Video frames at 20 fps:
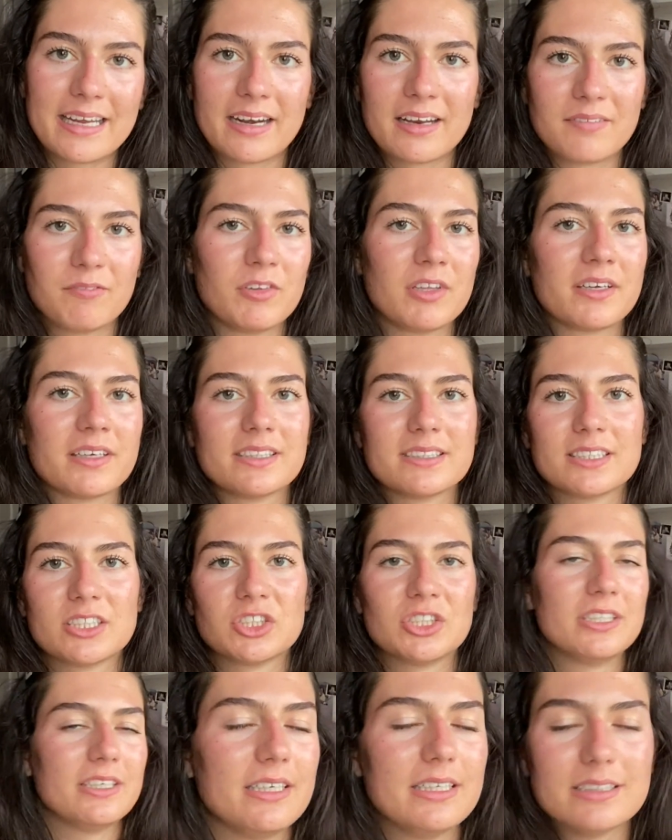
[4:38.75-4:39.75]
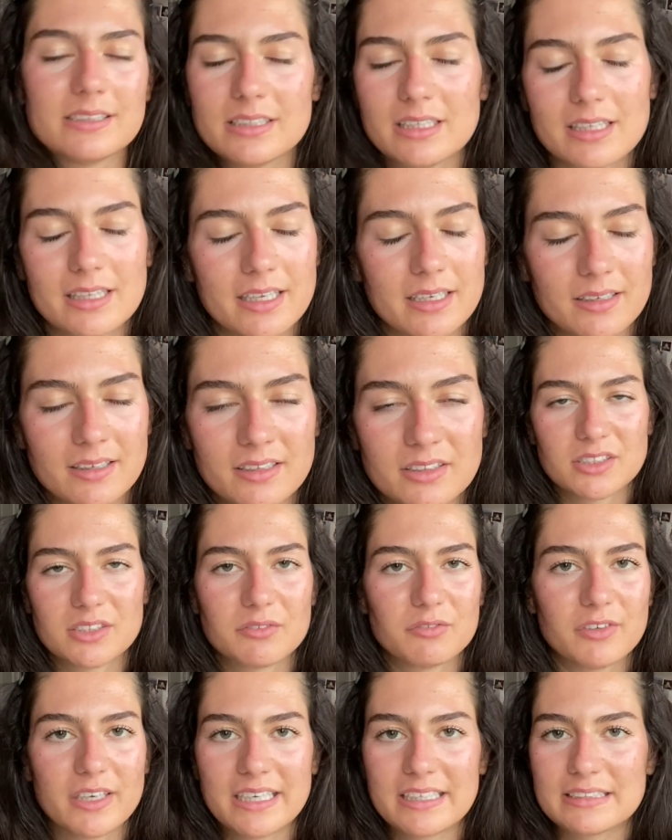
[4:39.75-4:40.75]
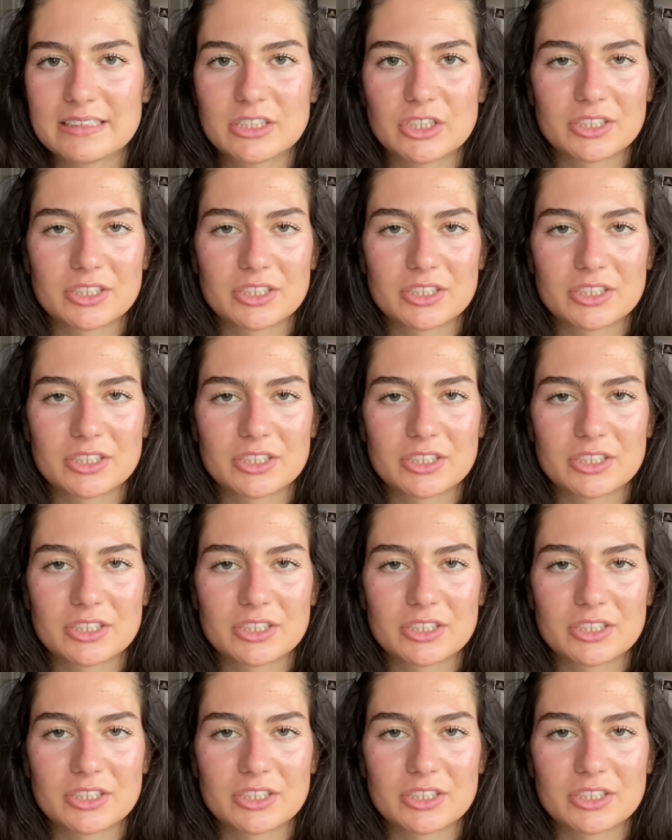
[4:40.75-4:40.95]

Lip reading: and I feel like it's such an easy thing to fix.